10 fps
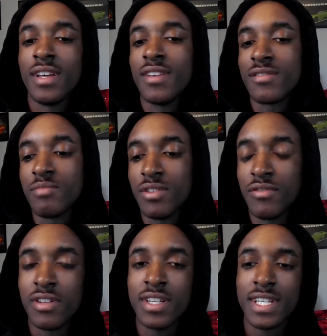It's going to be
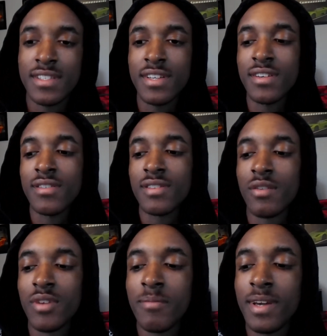really detailed. I
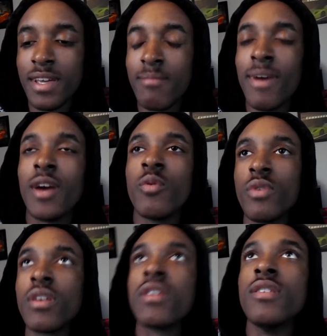want to make it my
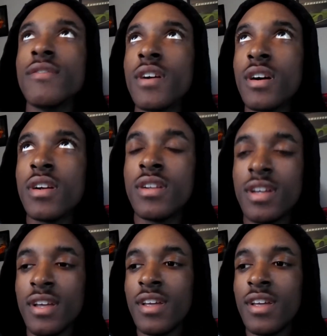work of art.